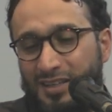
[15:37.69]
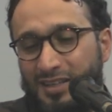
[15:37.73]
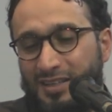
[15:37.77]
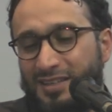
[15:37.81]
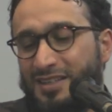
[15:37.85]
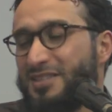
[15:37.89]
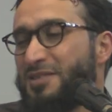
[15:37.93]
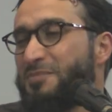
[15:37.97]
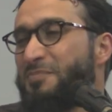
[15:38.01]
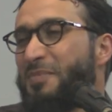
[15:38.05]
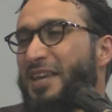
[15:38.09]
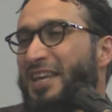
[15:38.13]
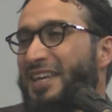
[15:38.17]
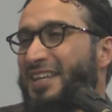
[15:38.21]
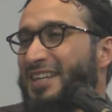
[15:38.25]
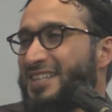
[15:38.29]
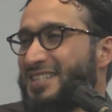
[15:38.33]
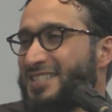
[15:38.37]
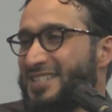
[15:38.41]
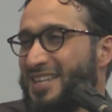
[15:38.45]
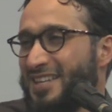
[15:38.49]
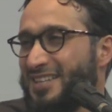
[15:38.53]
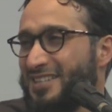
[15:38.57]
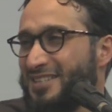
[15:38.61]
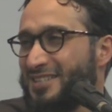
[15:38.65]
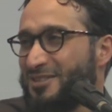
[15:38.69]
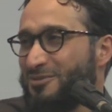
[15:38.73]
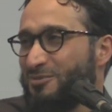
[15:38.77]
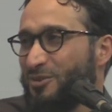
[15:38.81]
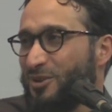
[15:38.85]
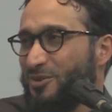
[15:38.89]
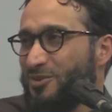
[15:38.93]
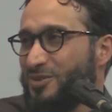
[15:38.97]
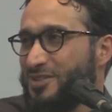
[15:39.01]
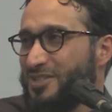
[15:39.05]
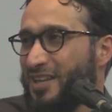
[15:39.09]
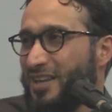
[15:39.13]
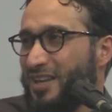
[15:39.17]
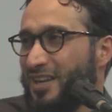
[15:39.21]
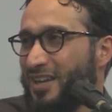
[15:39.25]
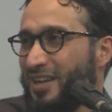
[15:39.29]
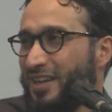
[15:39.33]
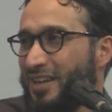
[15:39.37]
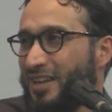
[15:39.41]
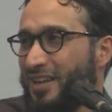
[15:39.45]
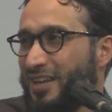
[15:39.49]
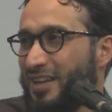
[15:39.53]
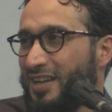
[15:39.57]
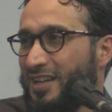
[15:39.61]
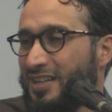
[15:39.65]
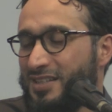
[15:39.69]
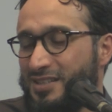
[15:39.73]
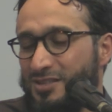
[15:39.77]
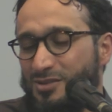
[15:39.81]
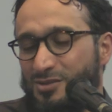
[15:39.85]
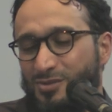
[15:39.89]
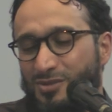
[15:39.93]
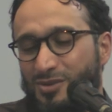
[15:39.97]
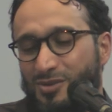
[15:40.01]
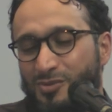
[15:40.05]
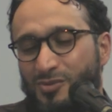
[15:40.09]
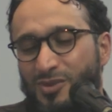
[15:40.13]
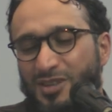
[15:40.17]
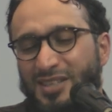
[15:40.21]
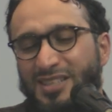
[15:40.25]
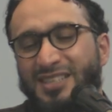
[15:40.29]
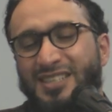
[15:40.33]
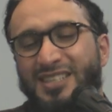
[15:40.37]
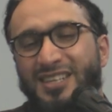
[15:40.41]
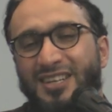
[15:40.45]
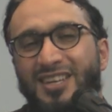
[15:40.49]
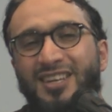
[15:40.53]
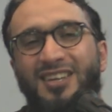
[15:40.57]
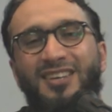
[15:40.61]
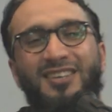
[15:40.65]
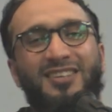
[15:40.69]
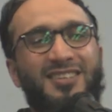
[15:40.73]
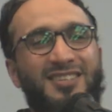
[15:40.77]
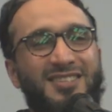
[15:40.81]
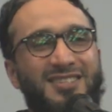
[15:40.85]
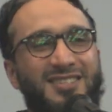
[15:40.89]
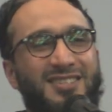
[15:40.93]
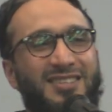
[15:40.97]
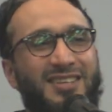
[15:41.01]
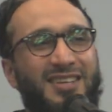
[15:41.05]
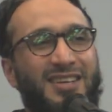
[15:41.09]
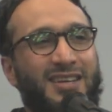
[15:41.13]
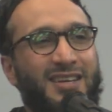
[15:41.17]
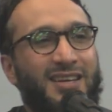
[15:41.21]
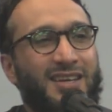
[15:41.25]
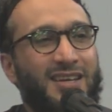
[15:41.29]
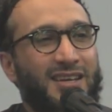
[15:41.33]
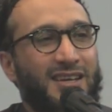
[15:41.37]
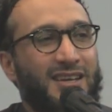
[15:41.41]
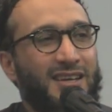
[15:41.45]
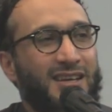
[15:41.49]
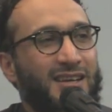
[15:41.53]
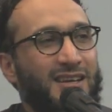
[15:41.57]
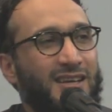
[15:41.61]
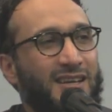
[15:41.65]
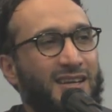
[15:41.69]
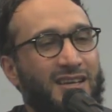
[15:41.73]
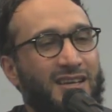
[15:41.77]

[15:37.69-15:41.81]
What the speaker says: it doesn't make any sense what you're saying, it's ridiculously